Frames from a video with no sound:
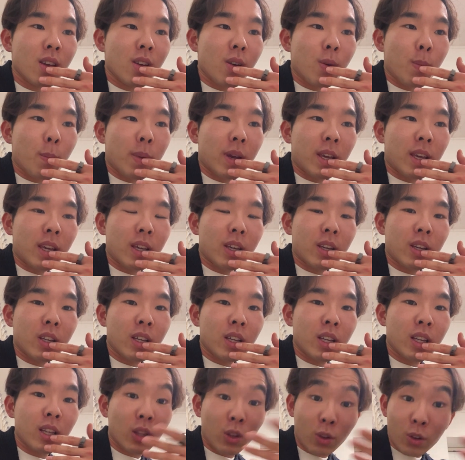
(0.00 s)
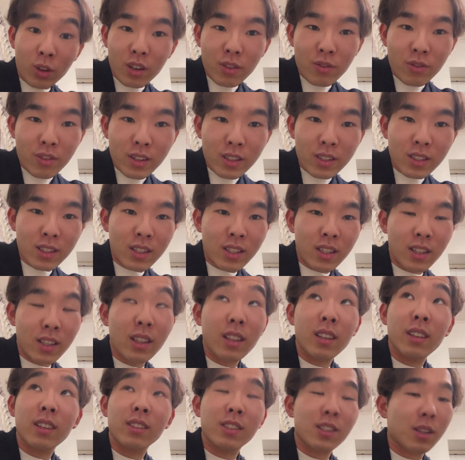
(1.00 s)
make local friends,
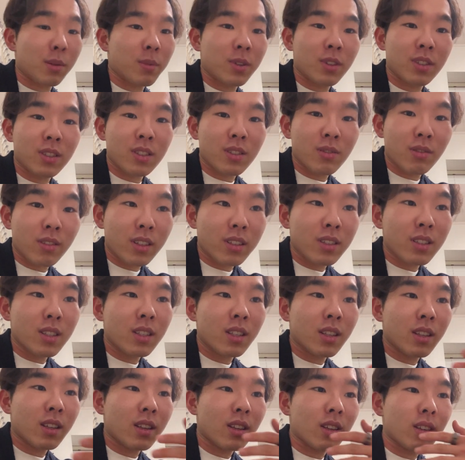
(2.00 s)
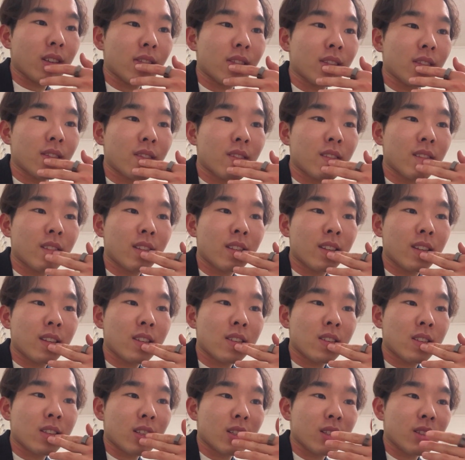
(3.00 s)
Japanese friends,
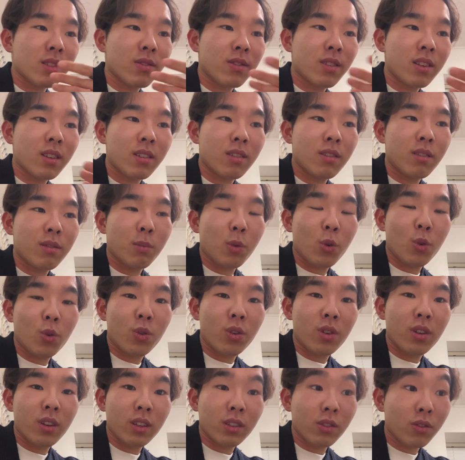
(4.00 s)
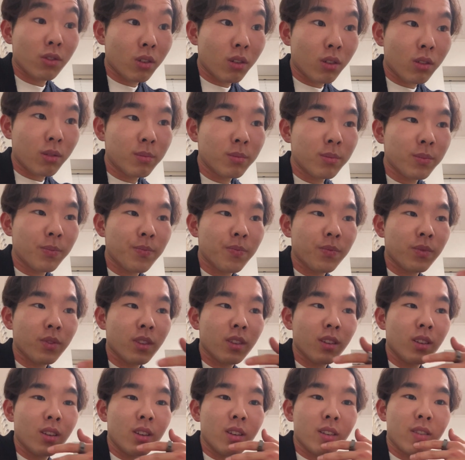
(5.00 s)
and just feel more at home,
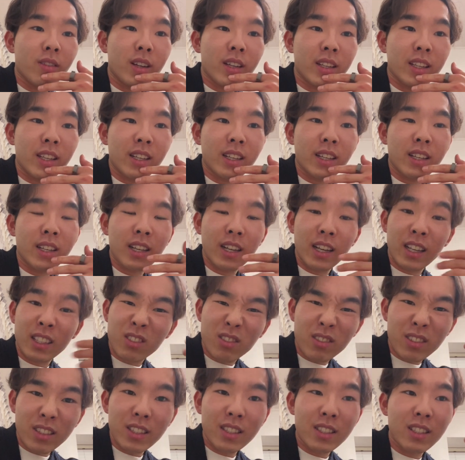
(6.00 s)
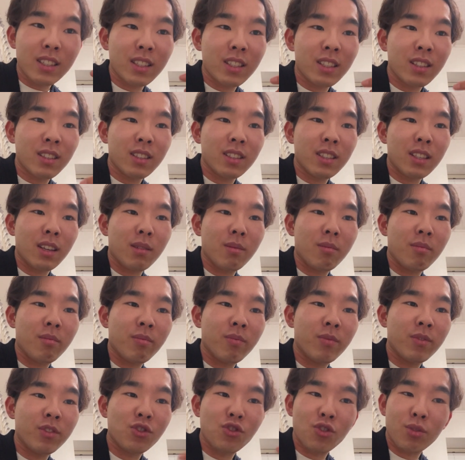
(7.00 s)
learning at least some
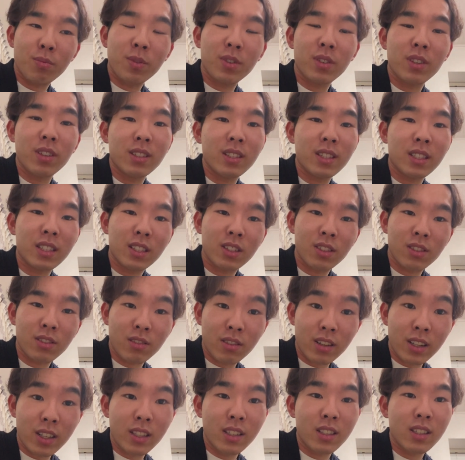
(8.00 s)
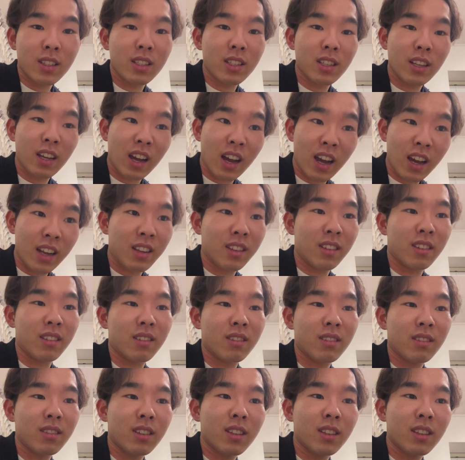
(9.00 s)
Japanese is a great idea.